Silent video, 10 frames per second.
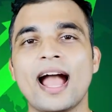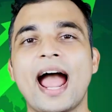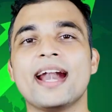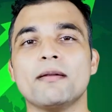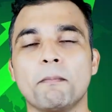
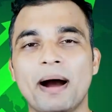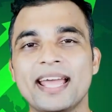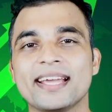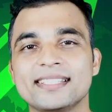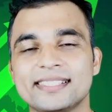and
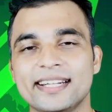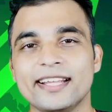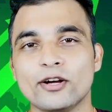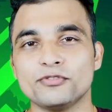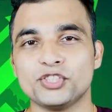buying and
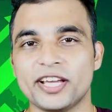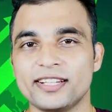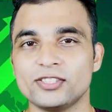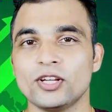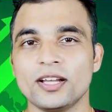selling of
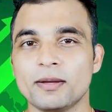shares